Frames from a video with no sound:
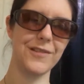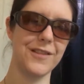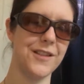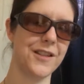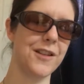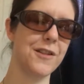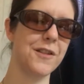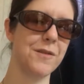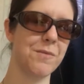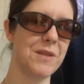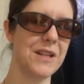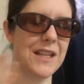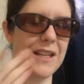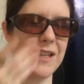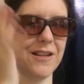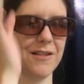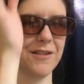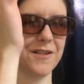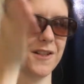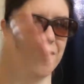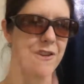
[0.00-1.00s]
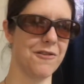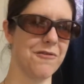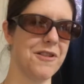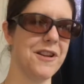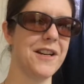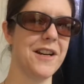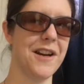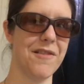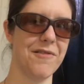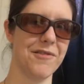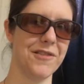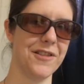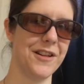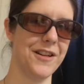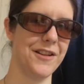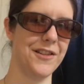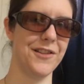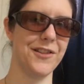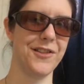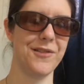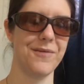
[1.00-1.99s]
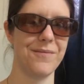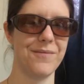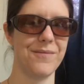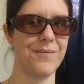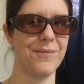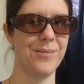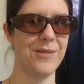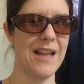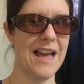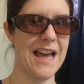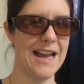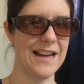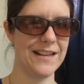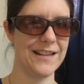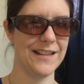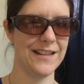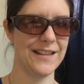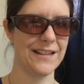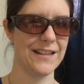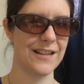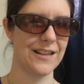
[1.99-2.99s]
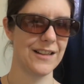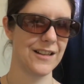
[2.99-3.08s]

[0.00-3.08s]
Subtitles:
Excuse me, here's a green and orange blend,